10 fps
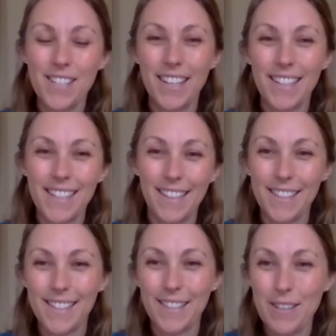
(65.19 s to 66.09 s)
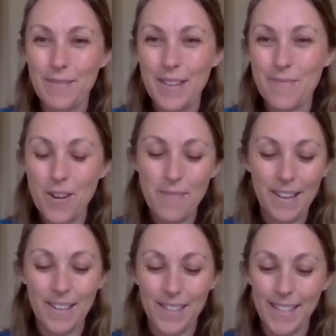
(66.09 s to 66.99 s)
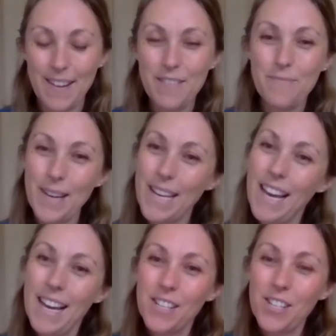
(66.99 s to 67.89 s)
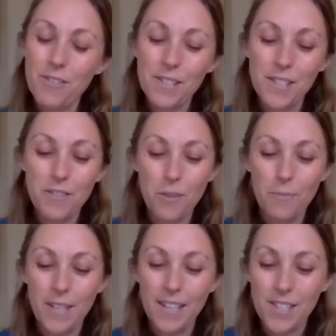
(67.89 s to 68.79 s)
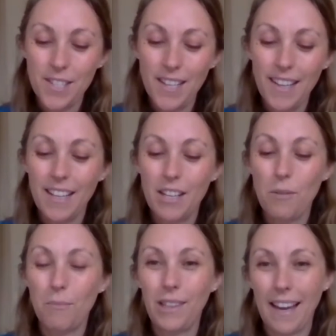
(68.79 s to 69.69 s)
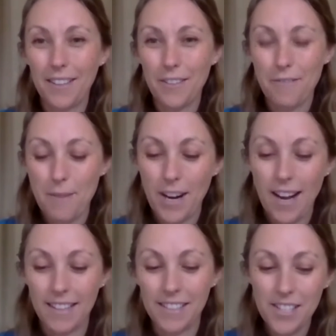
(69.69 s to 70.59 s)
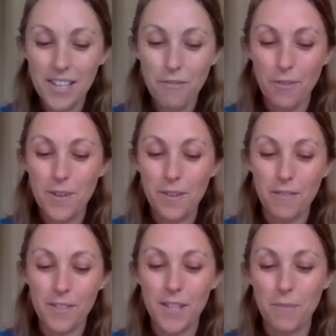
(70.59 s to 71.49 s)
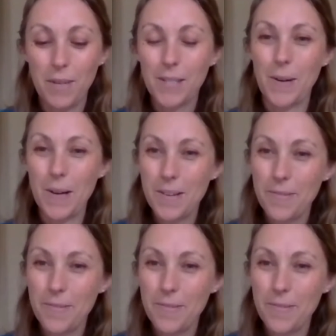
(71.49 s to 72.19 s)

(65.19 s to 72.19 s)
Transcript: She can tell us a little bit more about herself, but she received her PhD in molecular pharmacology from the University of Pittsburgh,